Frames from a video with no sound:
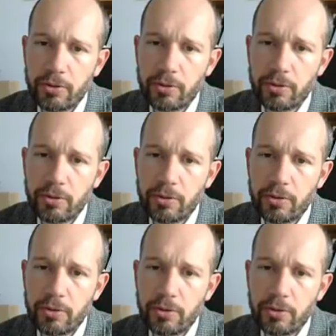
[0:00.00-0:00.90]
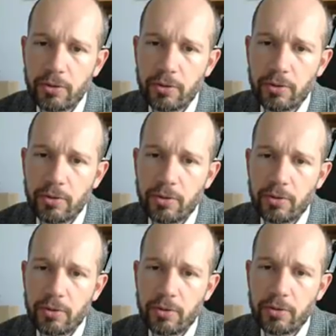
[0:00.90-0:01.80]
Nobody speaks.